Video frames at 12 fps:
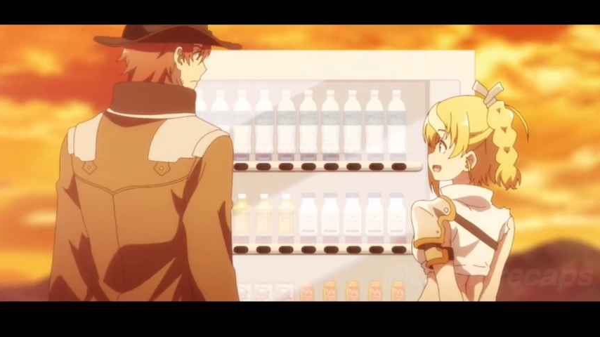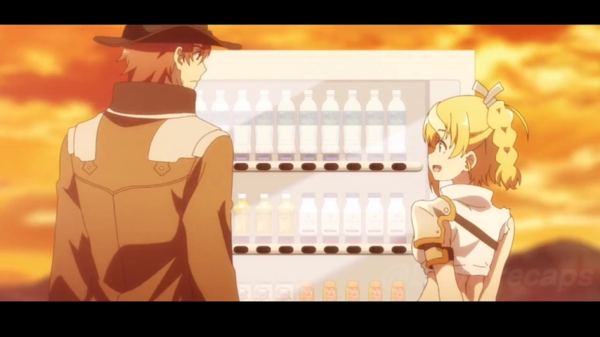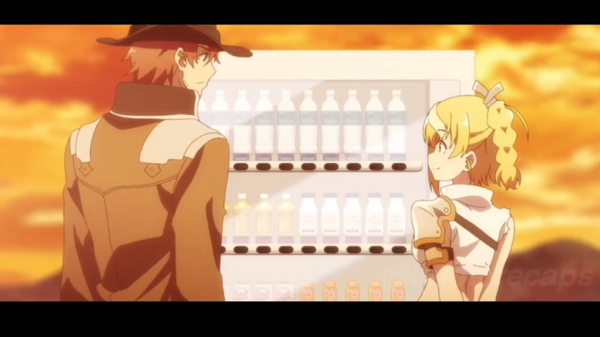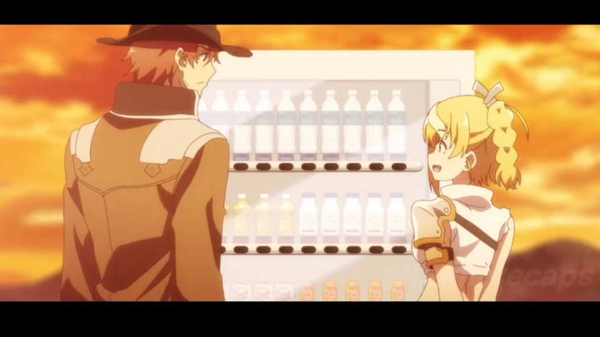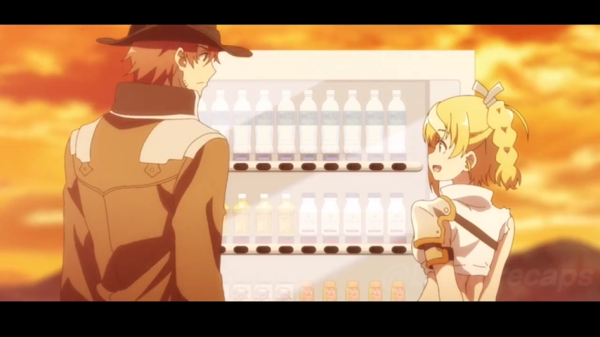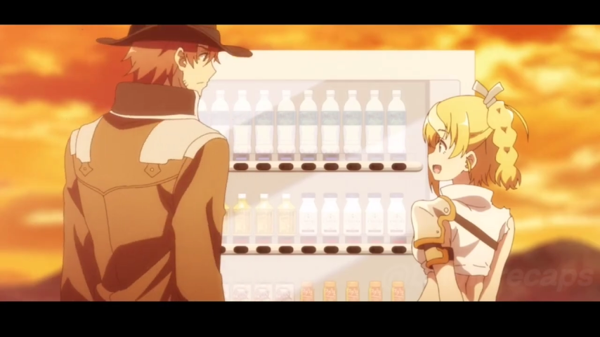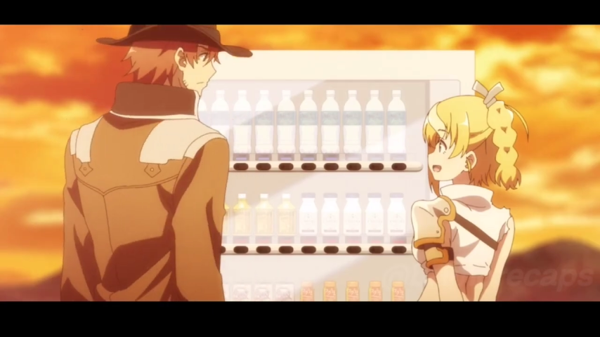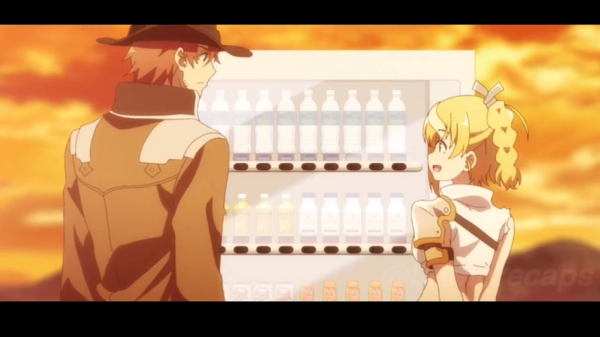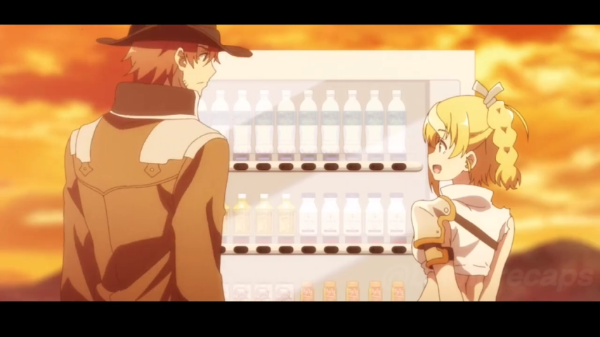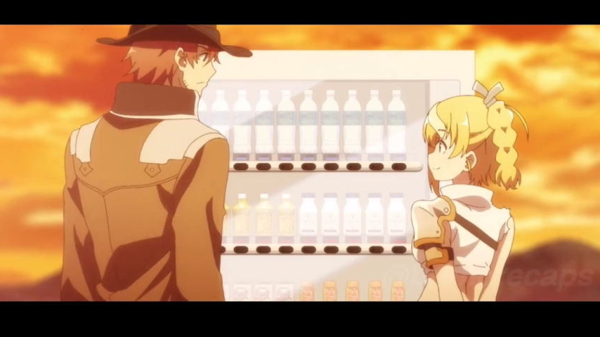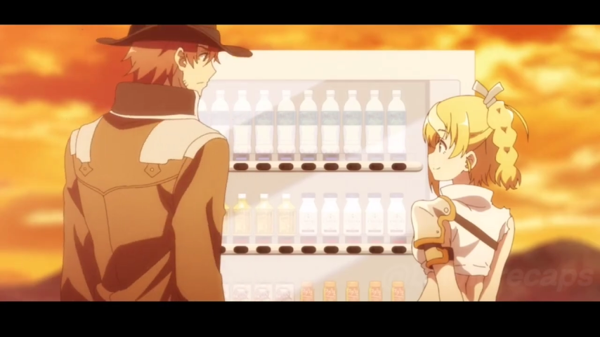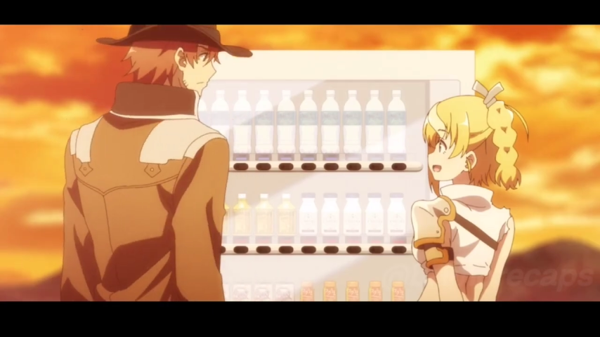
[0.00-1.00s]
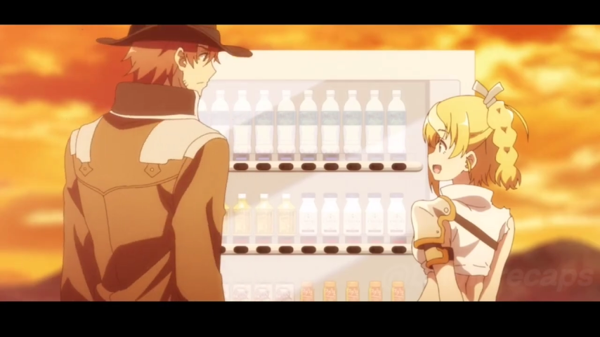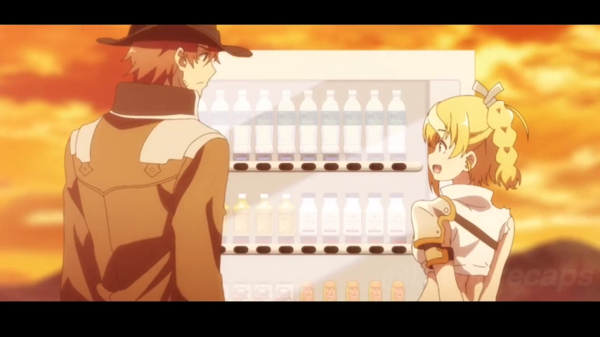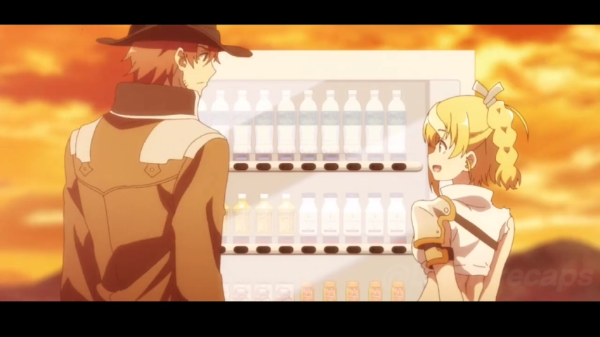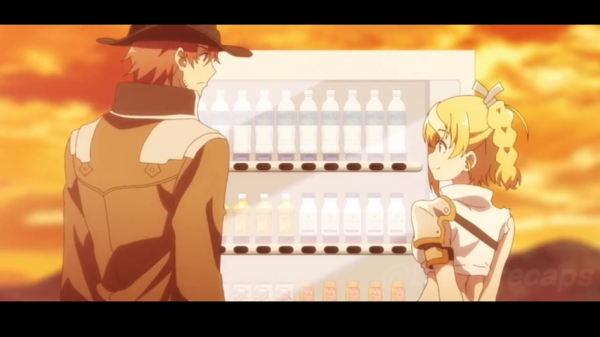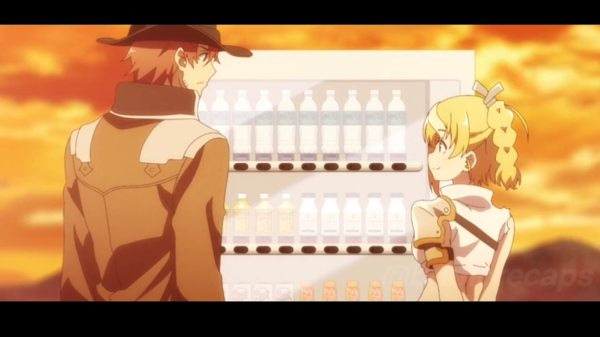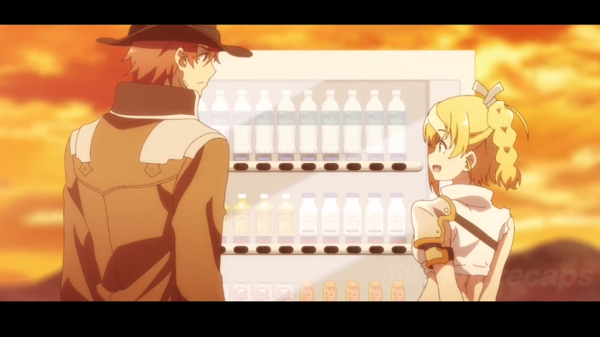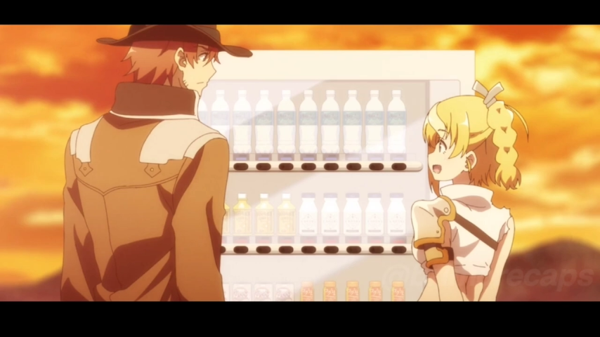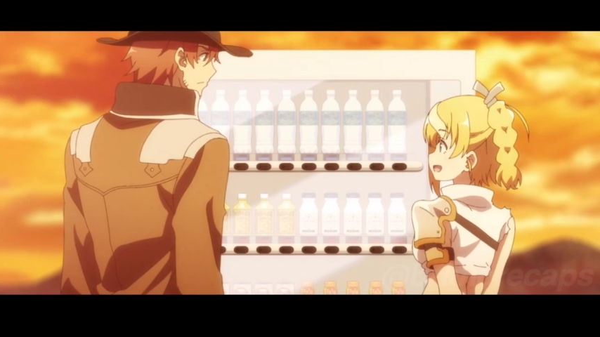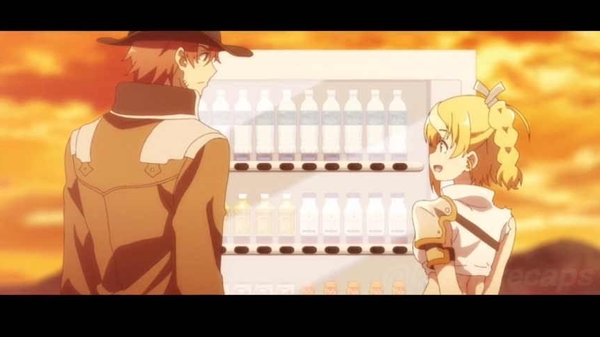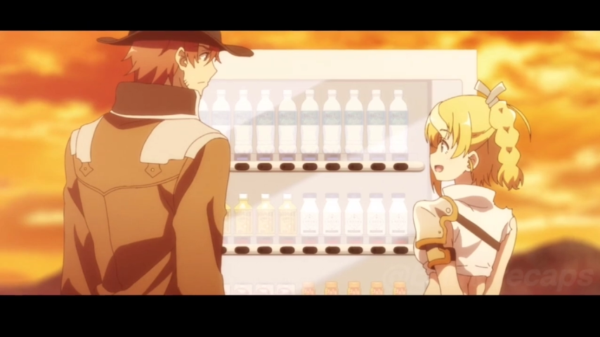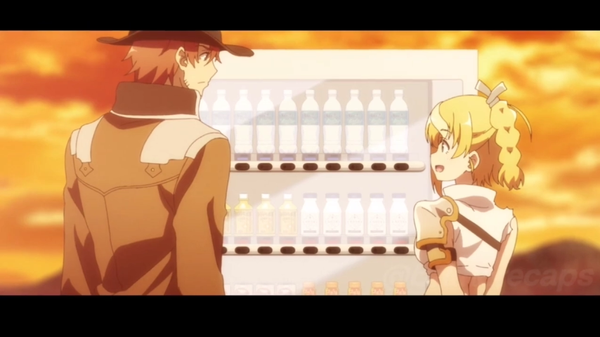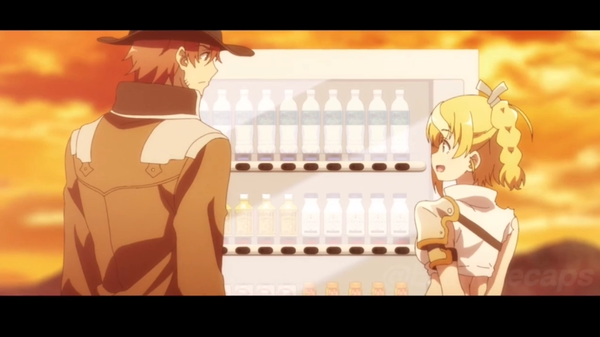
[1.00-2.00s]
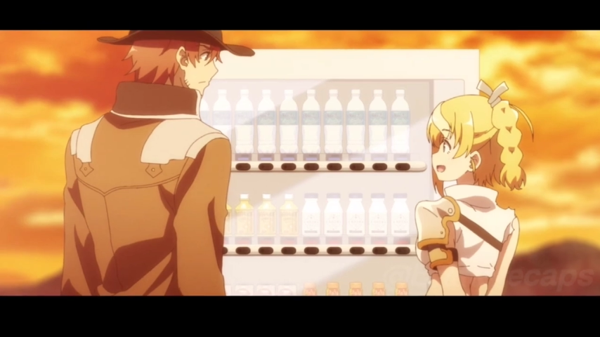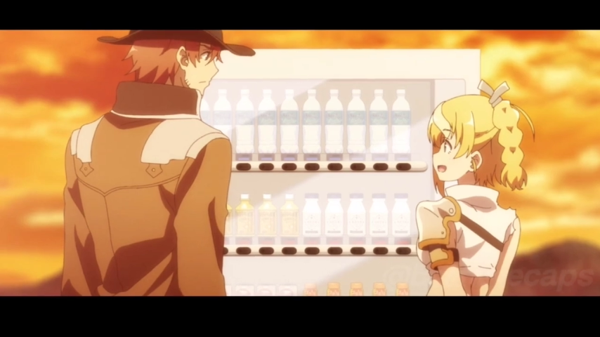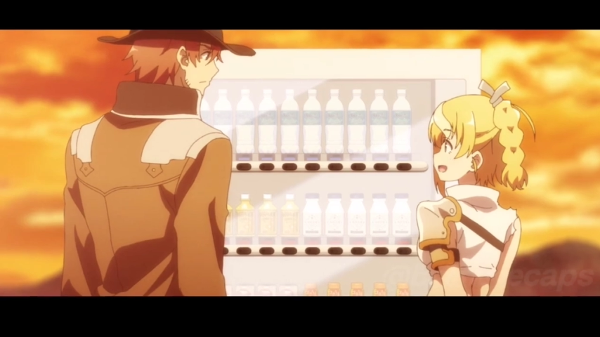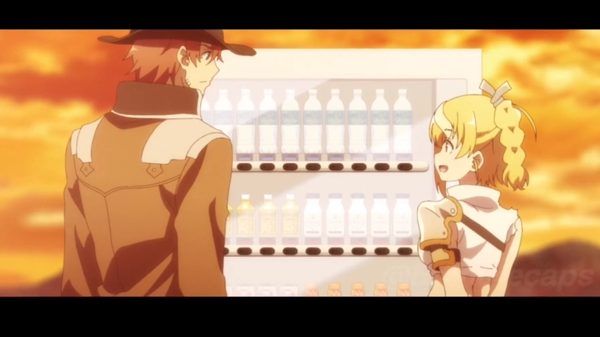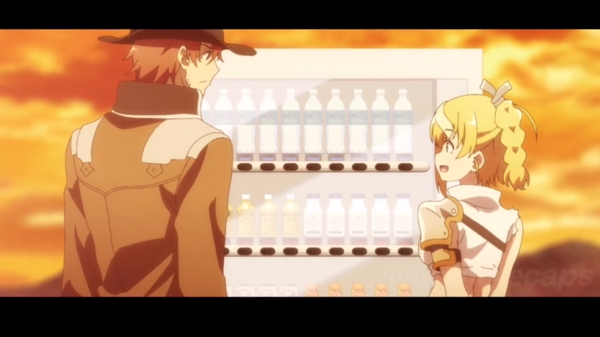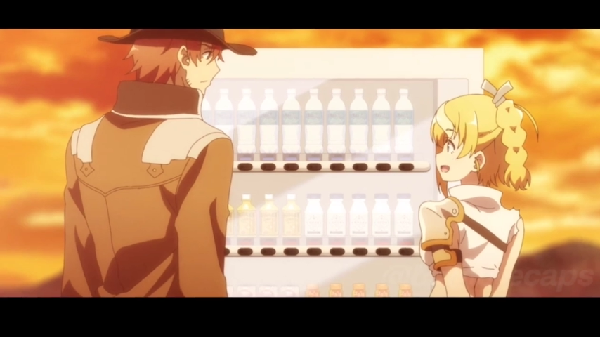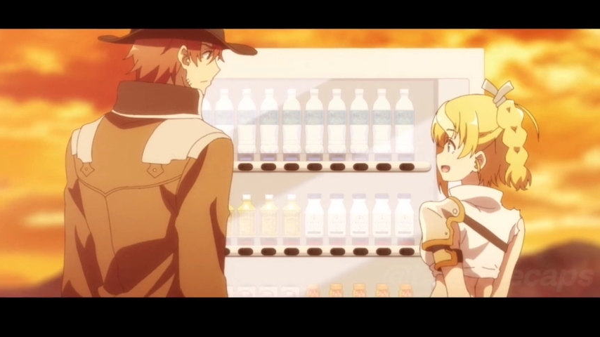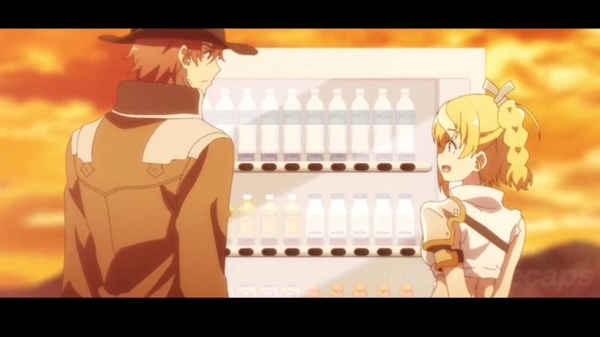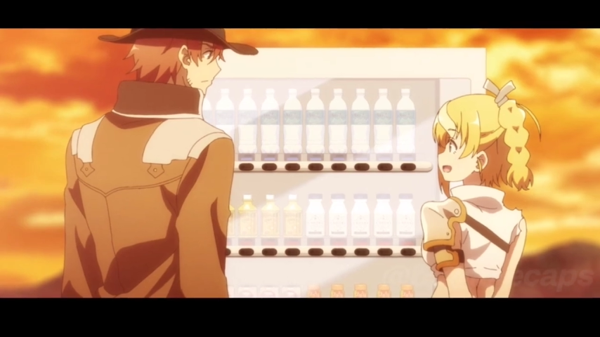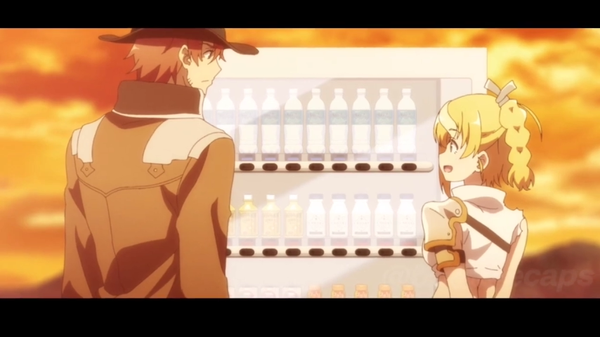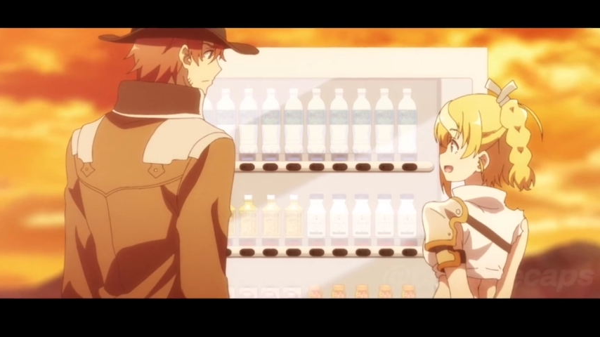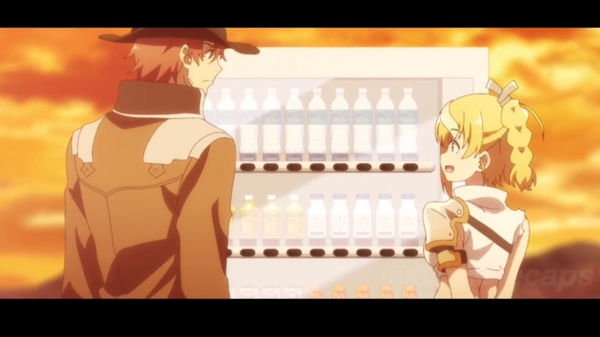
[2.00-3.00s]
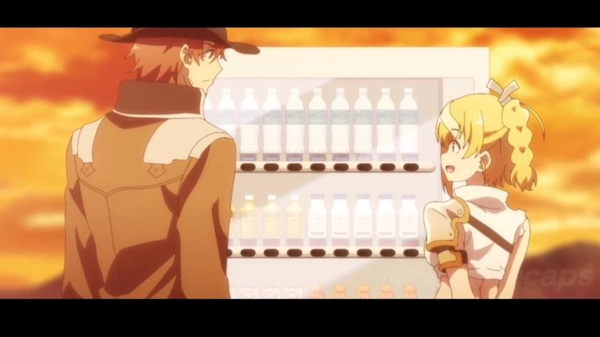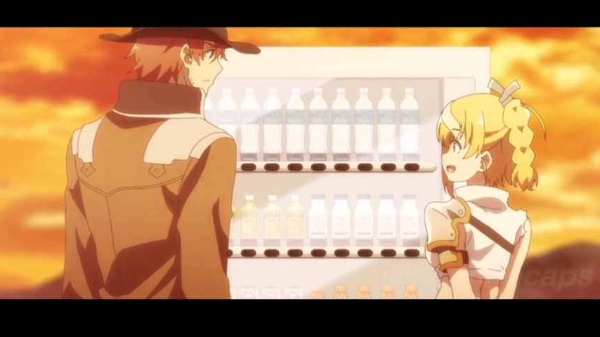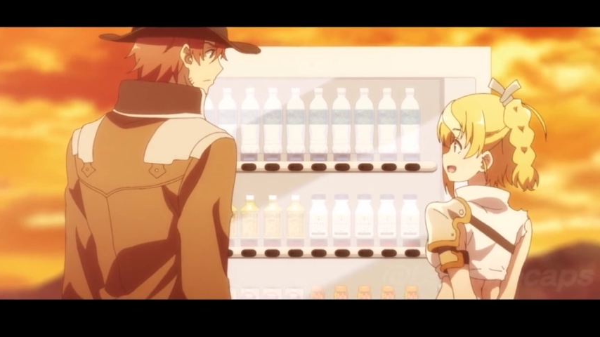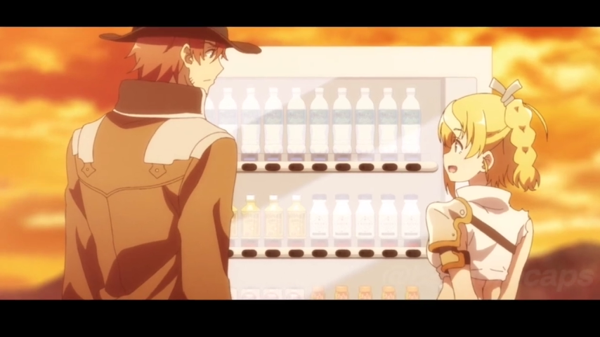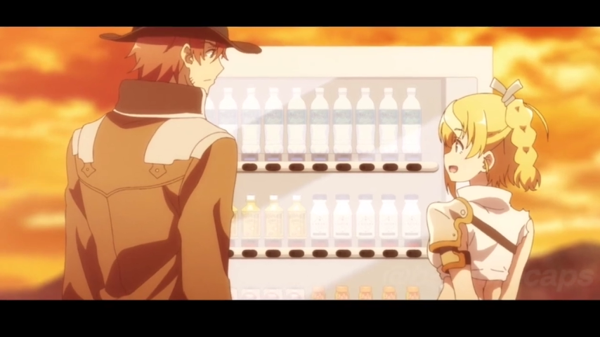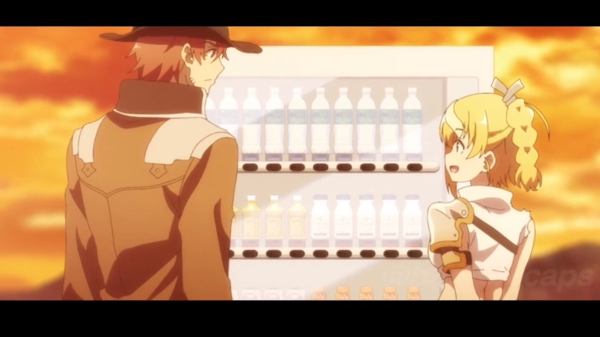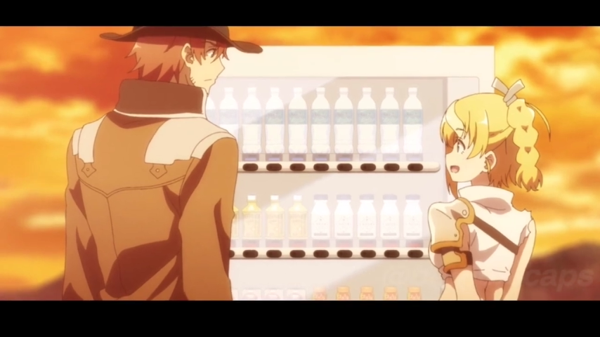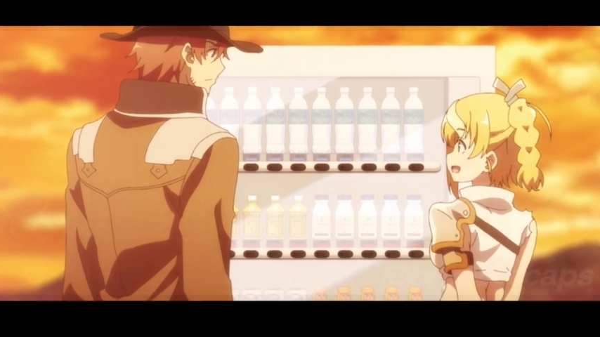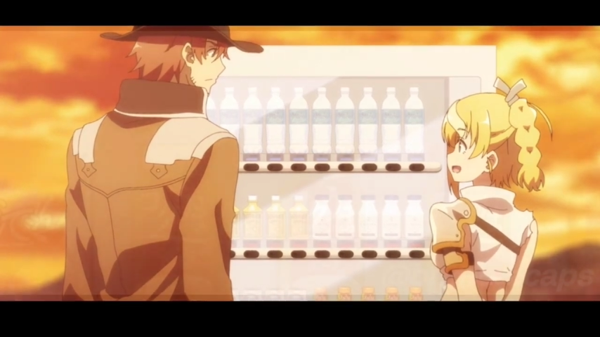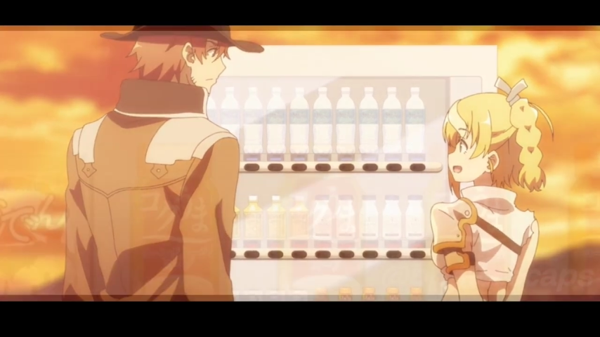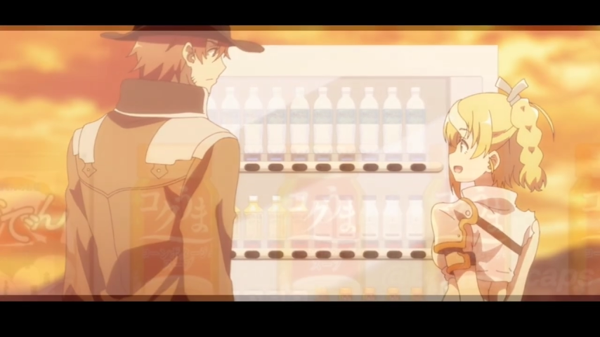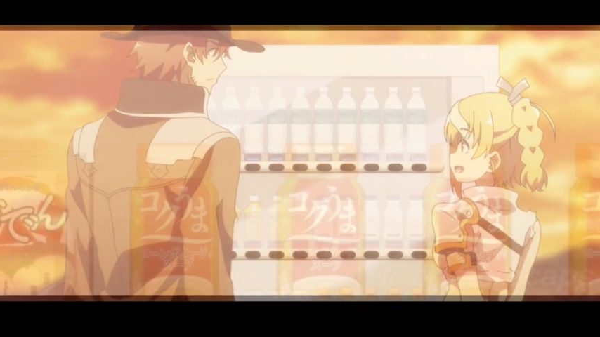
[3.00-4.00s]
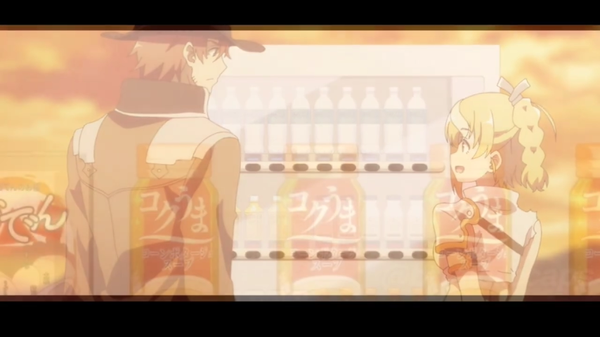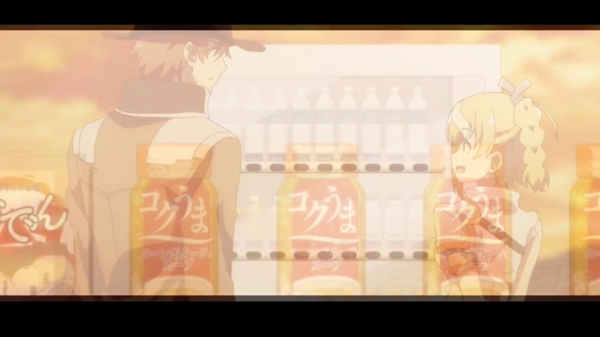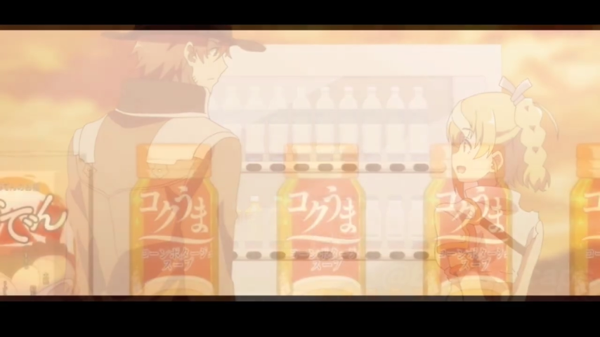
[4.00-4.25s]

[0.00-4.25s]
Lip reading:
[unreadable: no face in view]